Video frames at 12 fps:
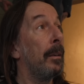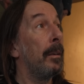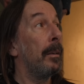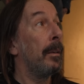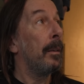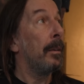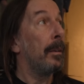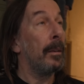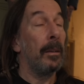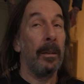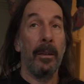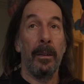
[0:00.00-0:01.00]
All right, then I'll let
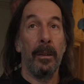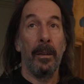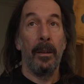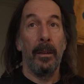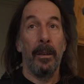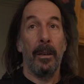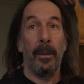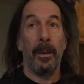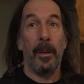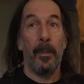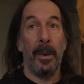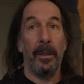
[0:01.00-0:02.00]
you crack on. Okay.
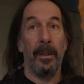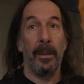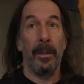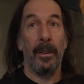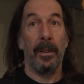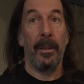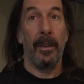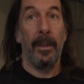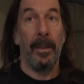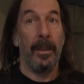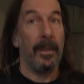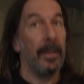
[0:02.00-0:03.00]
Thanks a lot, mate, for your
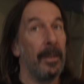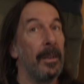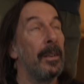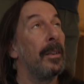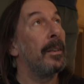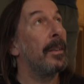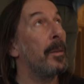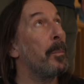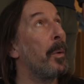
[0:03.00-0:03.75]
help. Merci, Yanis.